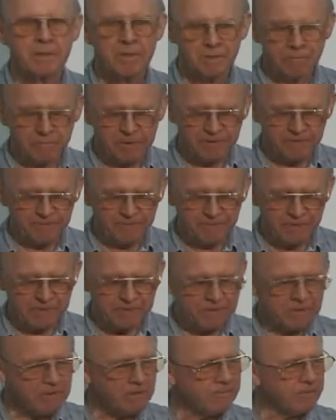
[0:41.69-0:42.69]
But the
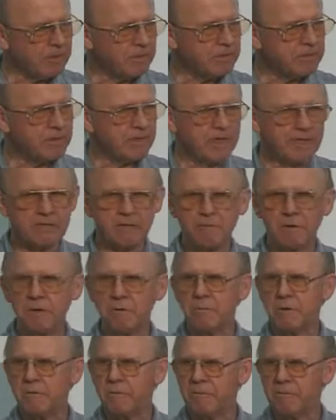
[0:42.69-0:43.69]
first, the first thing, where
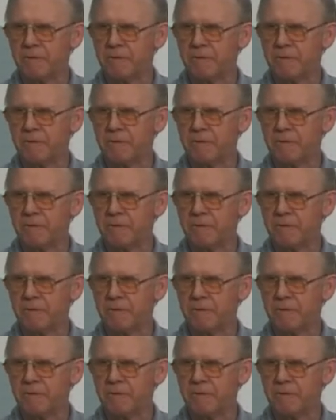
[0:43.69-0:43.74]
we,